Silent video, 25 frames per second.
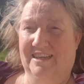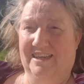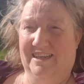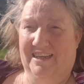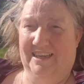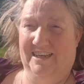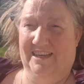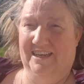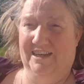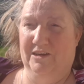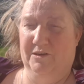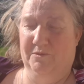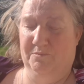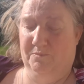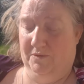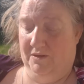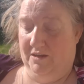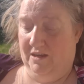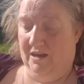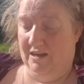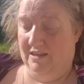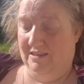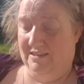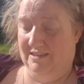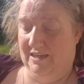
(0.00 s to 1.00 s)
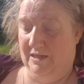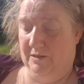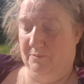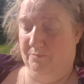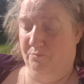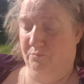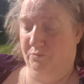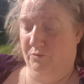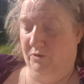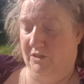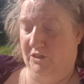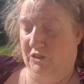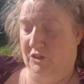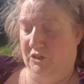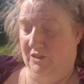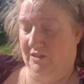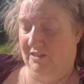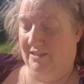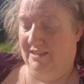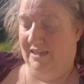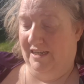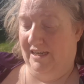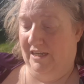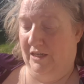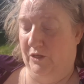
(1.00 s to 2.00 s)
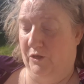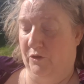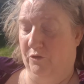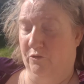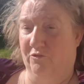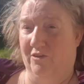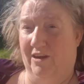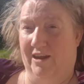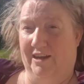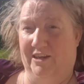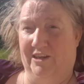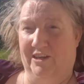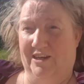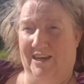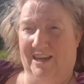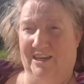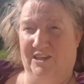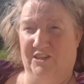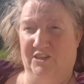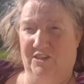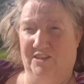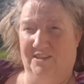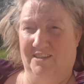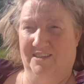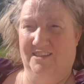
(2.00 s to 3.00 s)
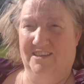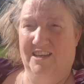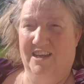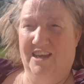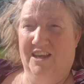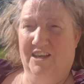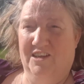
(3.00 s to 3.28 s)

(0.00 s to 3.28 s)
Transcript: here because it breaches EU regulations.